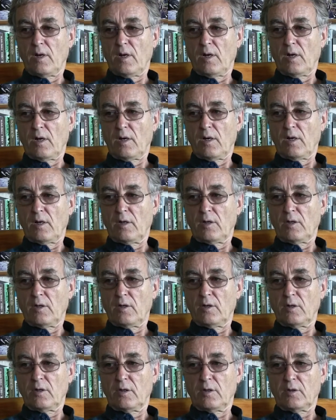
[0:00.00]
uh,
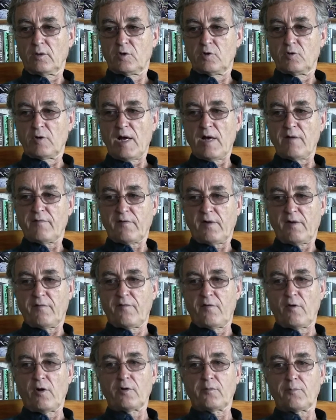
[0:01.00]
to have a
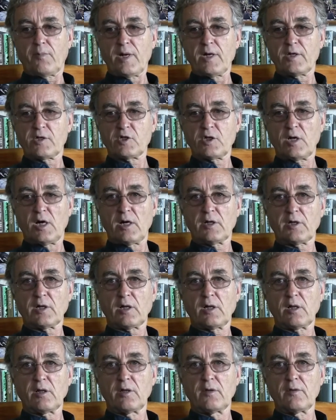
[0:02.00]
front page
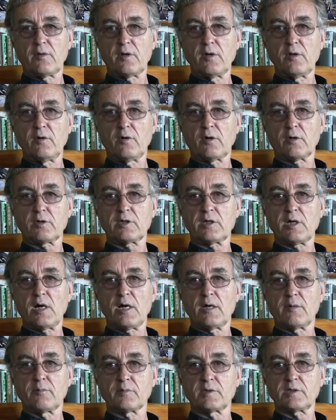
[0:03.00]
article in the New York
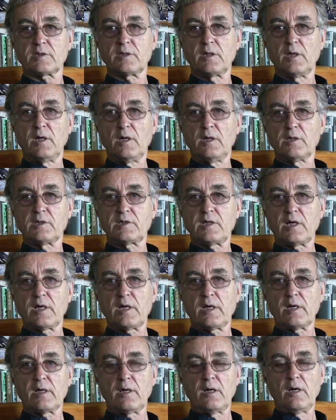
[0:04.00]
Times
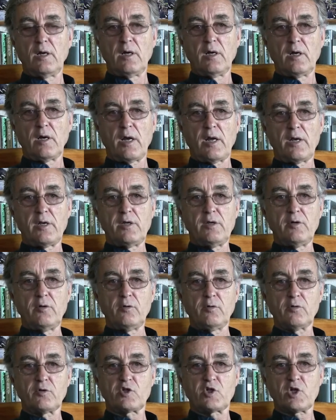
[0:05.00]
saying a
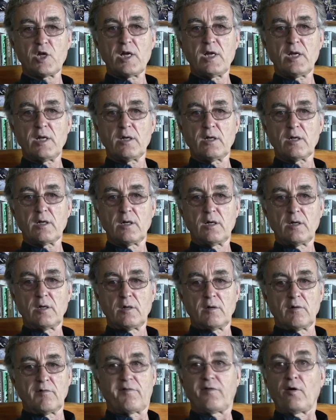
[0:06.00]
new gene
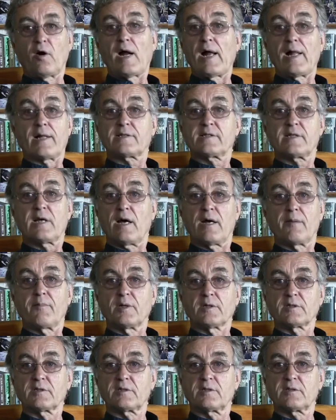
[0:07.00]
for
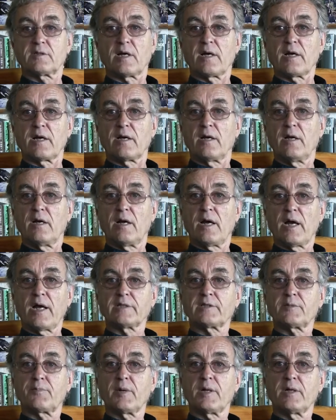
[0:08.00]
Alzheimer's, say,
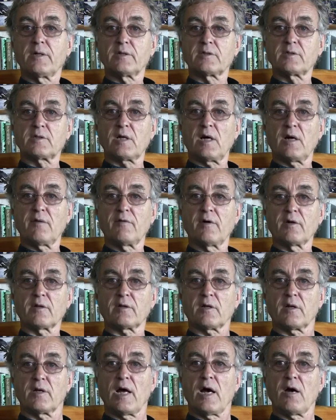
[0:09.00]
has been
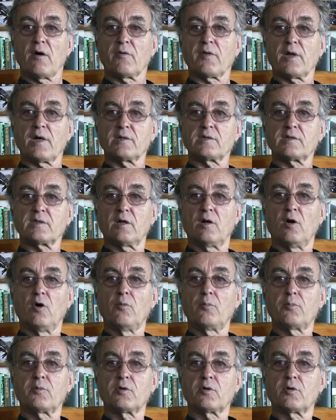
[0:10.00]
discovered. Now there is a
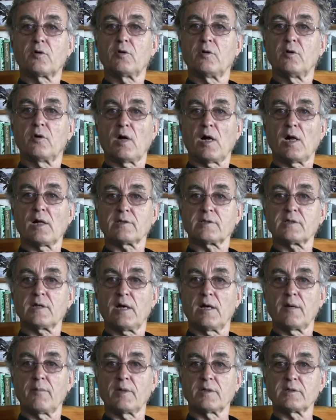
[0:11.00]
hope to cure
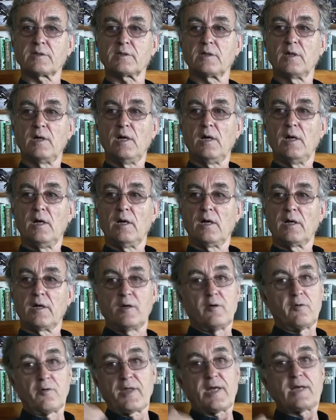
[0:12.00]
Alzheimer's.
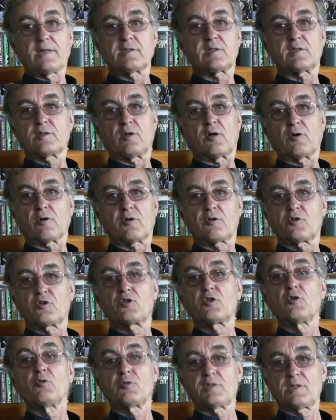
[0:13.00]
No, their stock
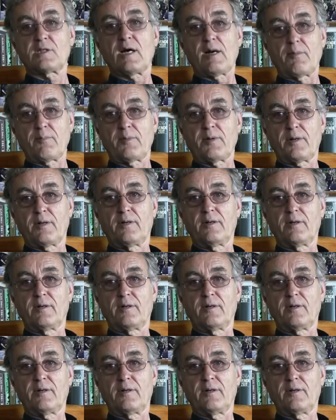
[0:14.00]
shoots up.